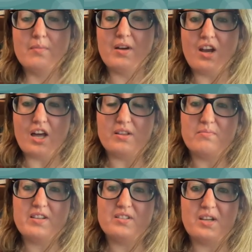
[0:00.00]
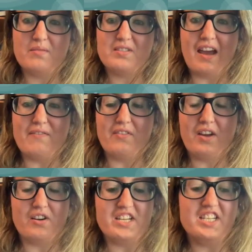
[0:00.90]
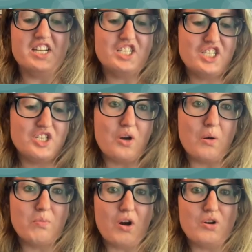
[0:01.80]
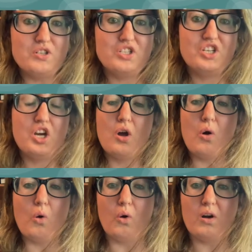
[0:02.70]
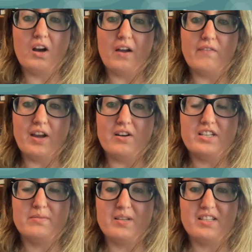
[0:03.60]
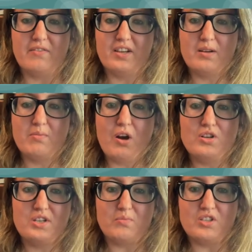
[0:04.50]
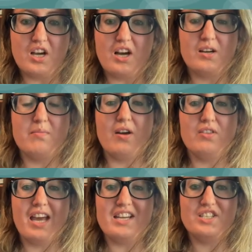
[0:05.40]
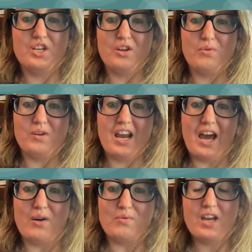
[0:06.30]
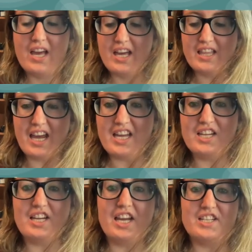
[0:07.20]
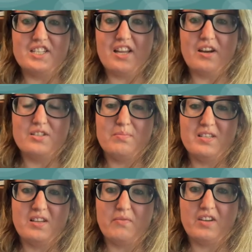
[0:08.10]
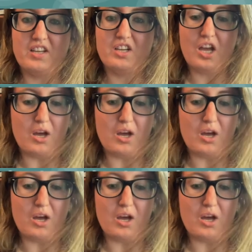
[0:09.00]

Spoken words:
But other museums have a very niche approach or a very specific approach, and we'll talk about that too and how they engage their specific